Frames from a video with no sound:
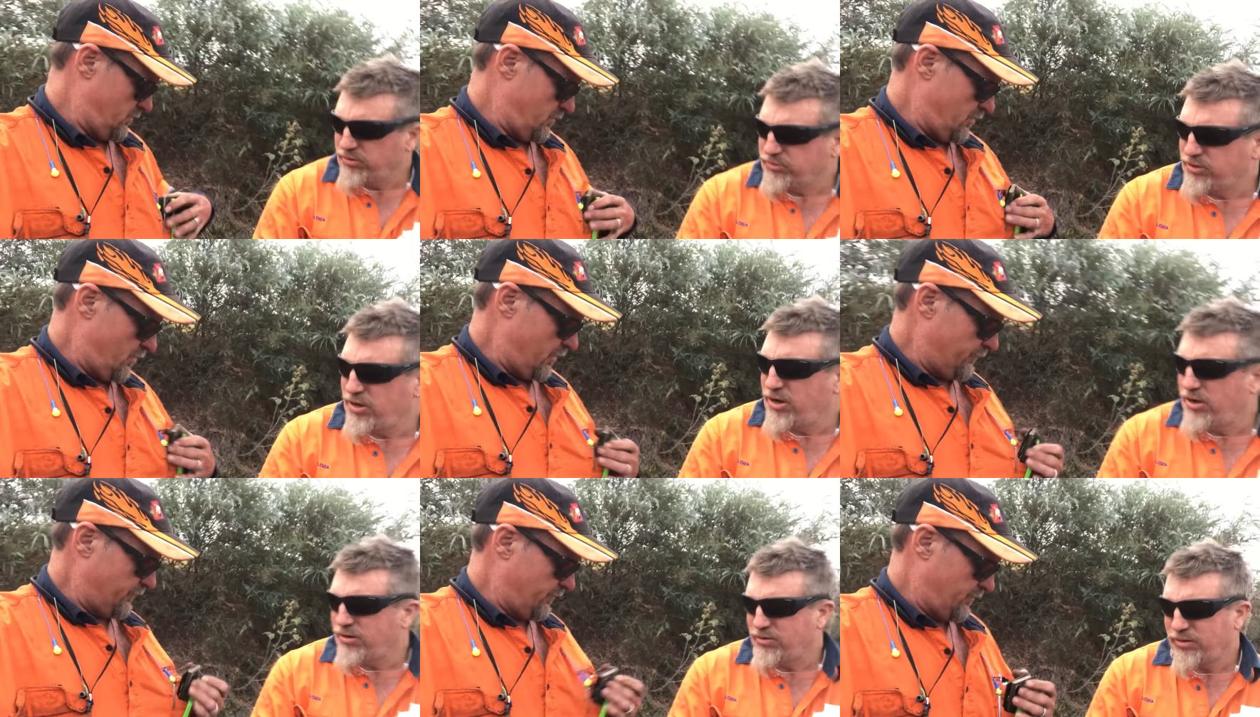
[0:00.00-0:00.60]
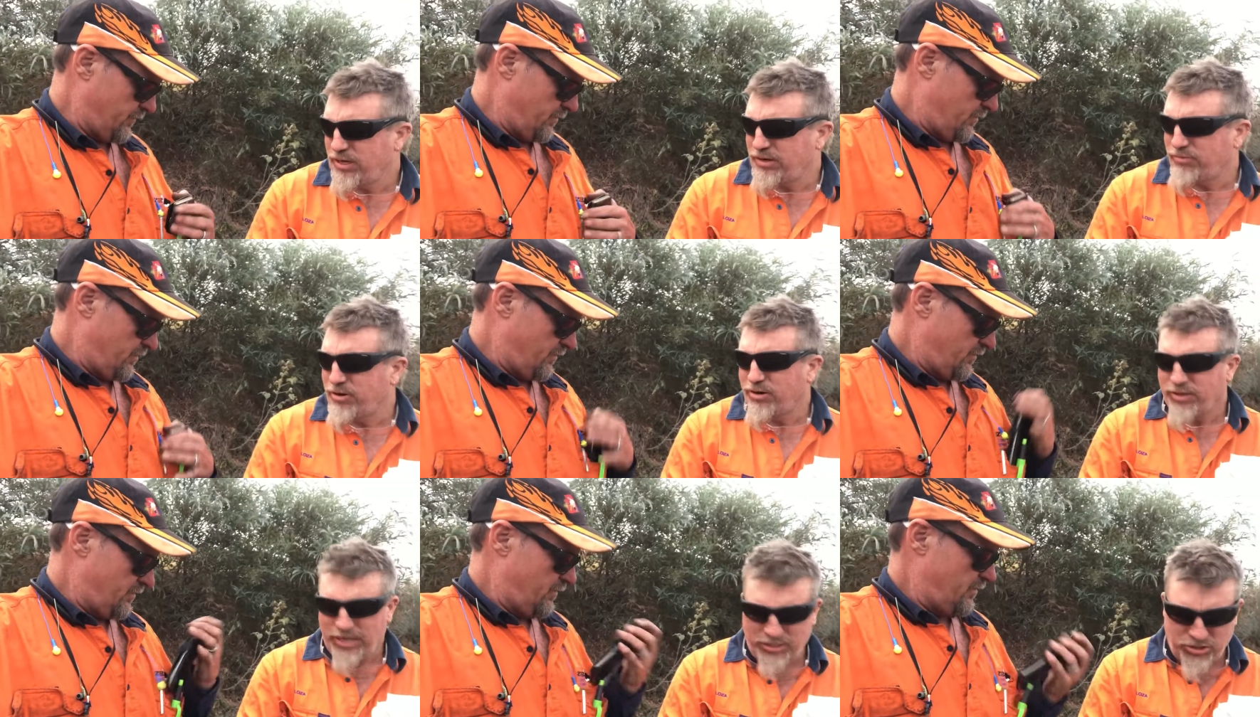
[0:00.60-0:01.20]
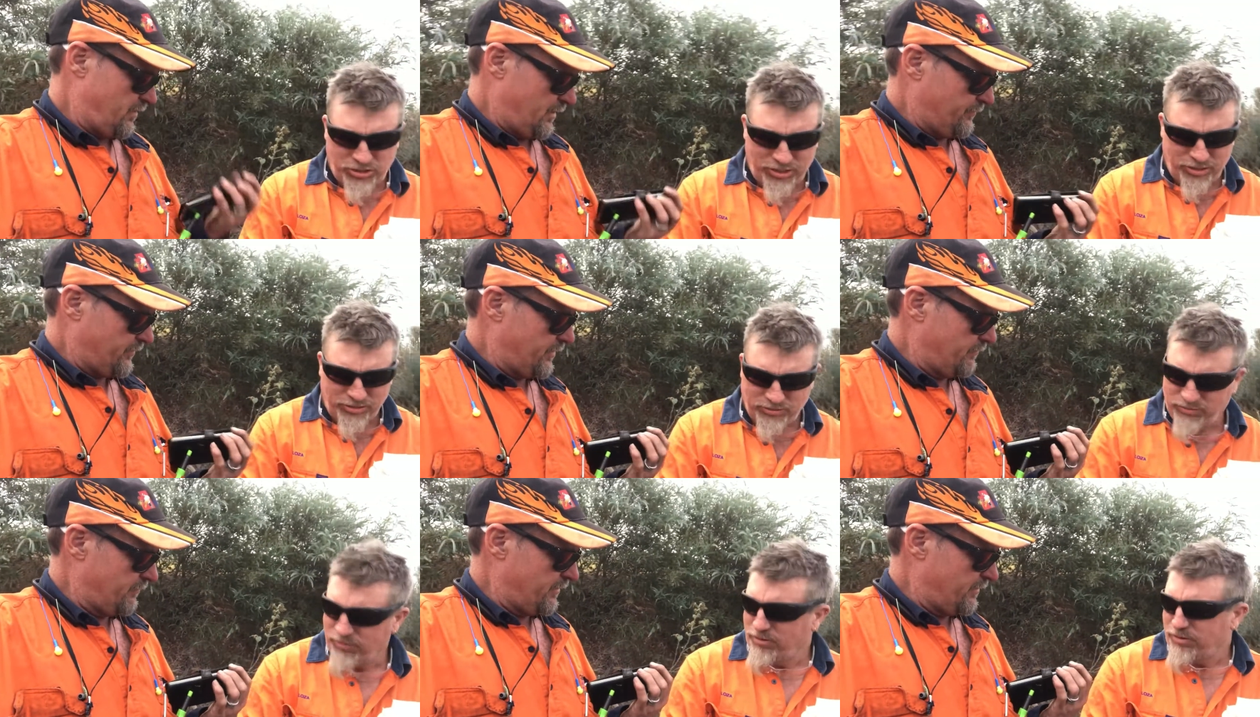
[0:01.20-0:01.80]
Speaker 1: Turn, oh. get rid of that shit.
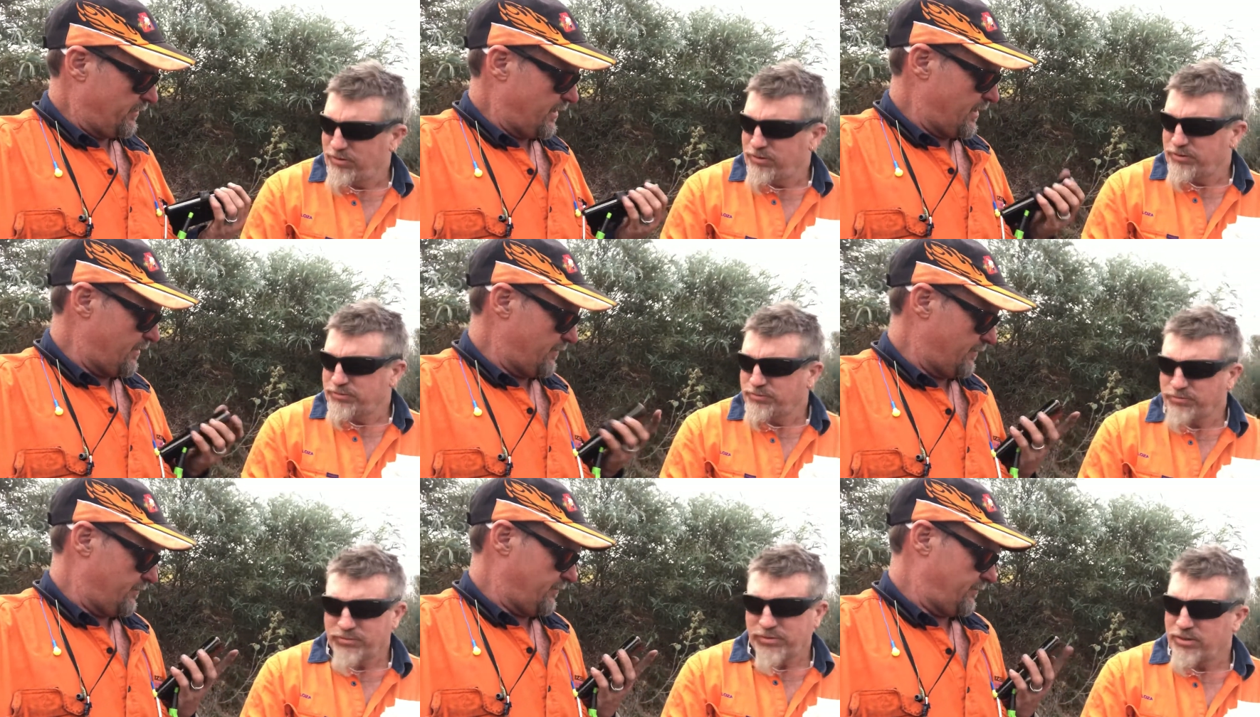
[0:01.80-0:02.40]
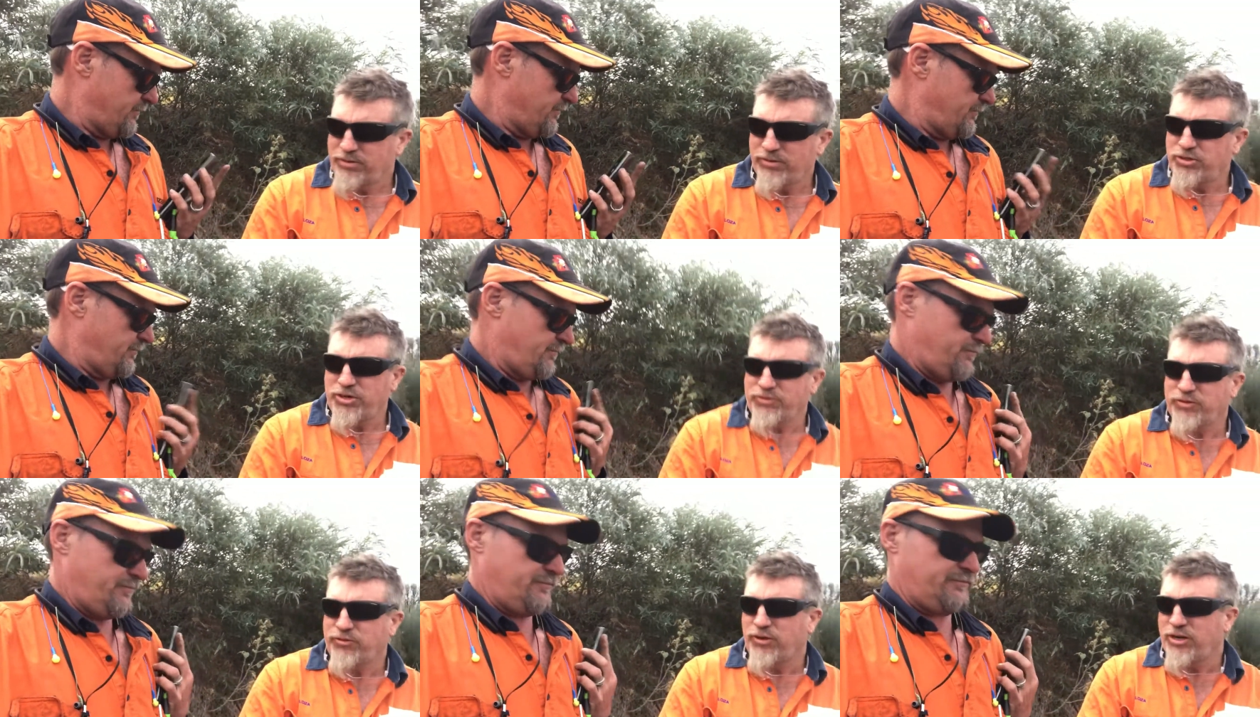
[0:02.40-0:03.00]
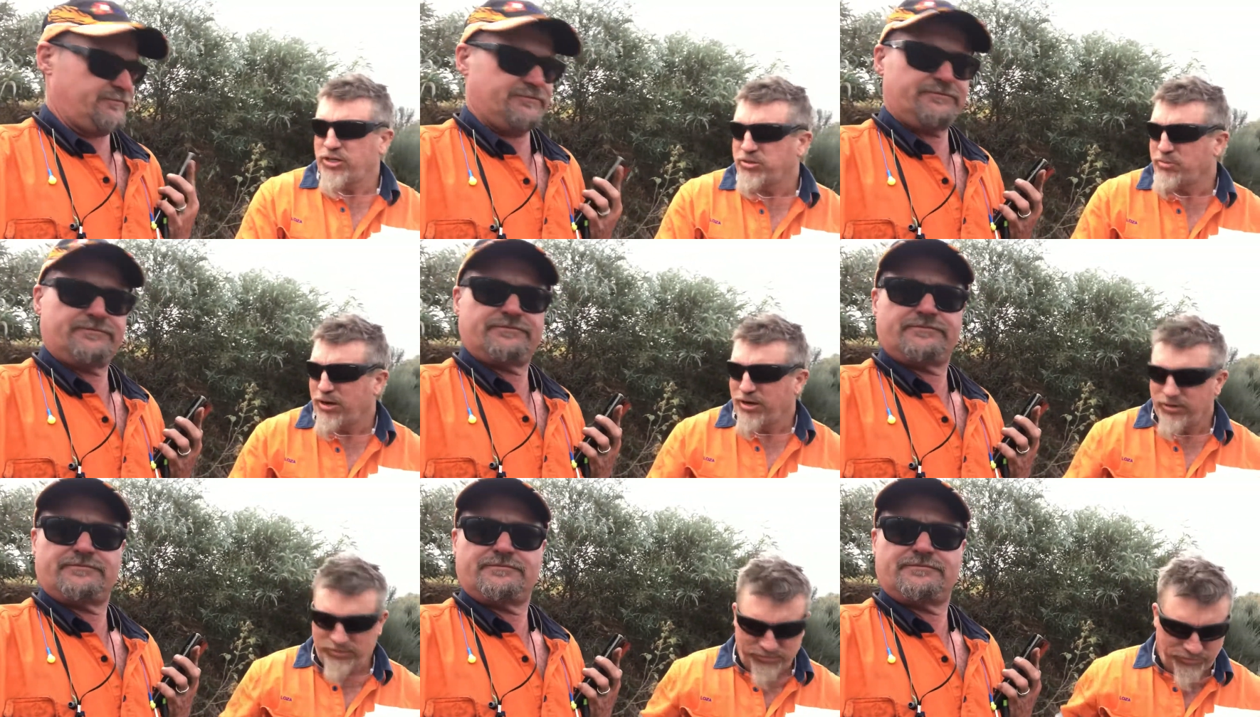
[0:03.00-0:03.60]
Get rid of that. Shift's finished mate.